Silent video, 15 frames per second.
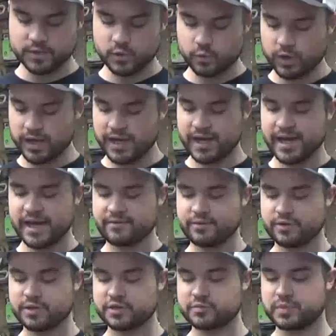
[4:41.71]
what I have
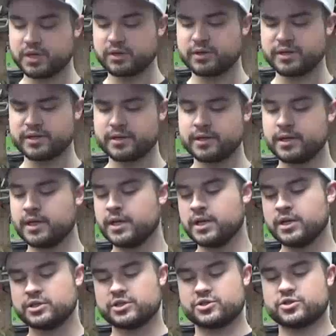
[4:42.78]
on this bow here,
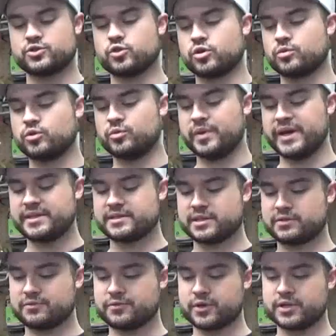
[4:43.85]
just your normal
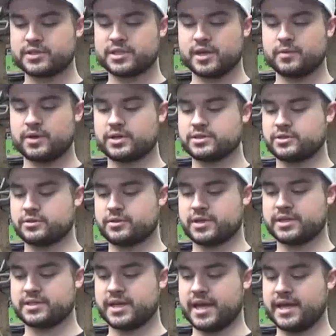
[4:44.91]
basic front stabilizer. I think
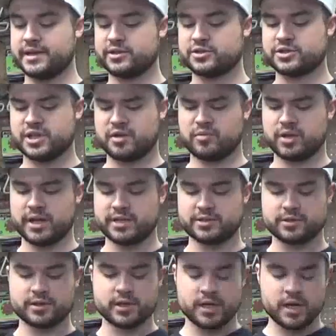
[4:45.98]
it's an 8-inch
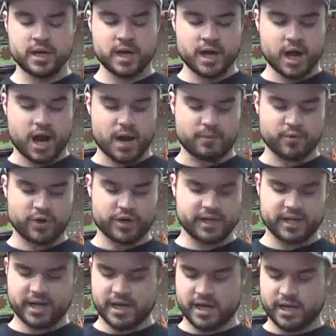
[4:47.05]
stabilizer. I'm running
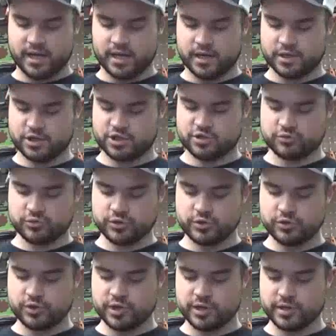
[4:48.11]
a
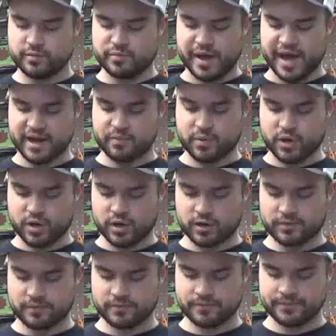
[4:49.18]
Shrewd back bar
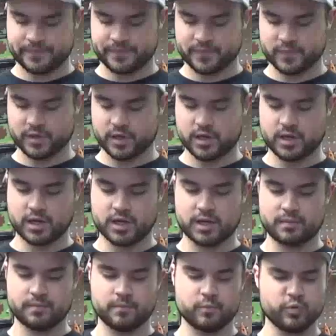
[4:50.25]

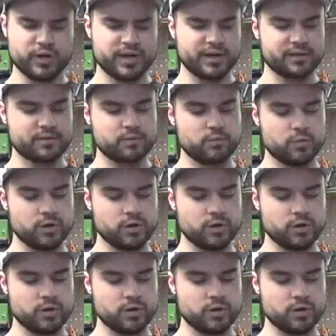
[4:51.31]
with